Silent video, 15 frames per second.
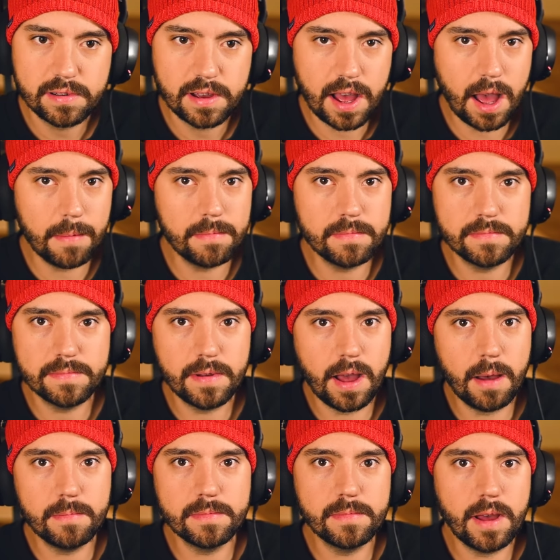I'm
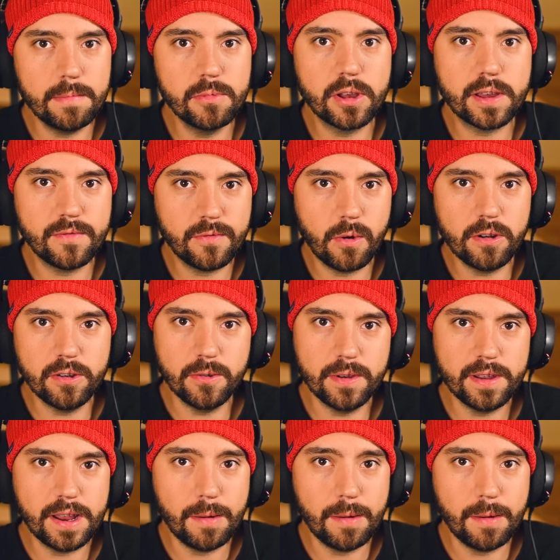looking forward to it.